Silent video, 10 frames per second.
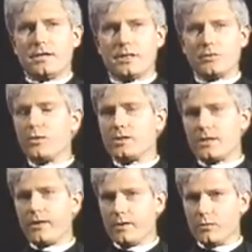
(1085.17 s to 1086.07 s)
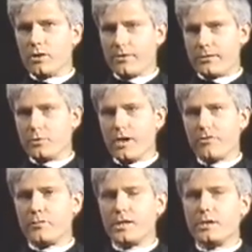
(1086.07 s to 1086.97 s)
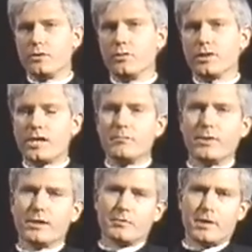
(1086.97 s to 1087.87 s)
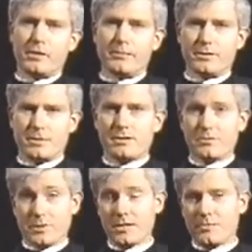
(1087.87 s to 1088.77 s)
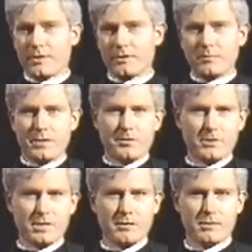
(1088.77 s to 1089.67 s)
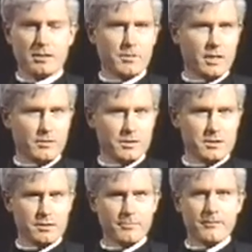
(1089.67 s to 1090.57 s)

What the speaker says: In the words of our Lord, "If you love me, you will keep my commandments." So we expect our people to keep the commandments.